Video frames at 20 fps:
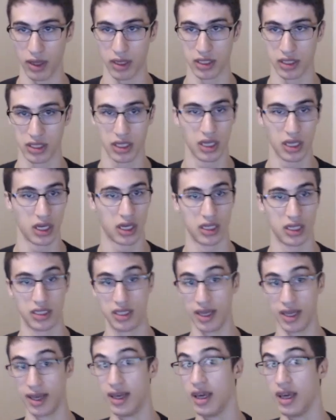Because
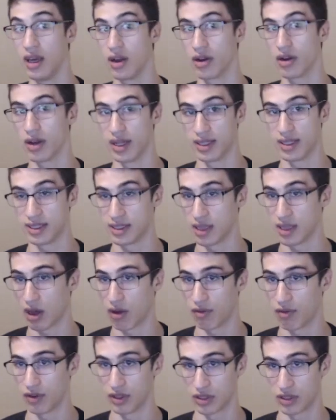the gear
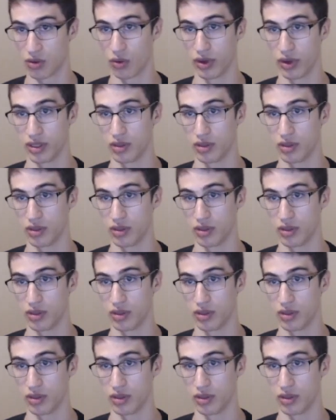itself is going